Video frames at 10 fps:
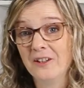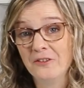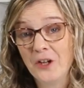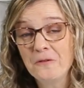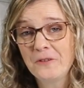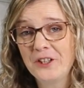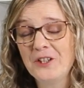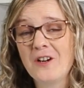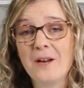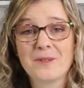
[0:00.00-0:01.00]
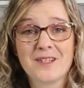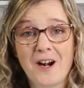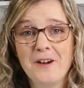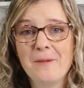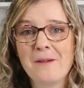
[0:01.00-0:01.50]
little note for you. I'm
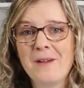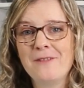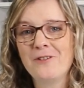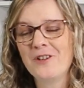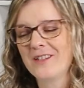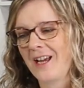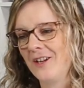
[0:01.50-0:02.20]
sorry about my voice.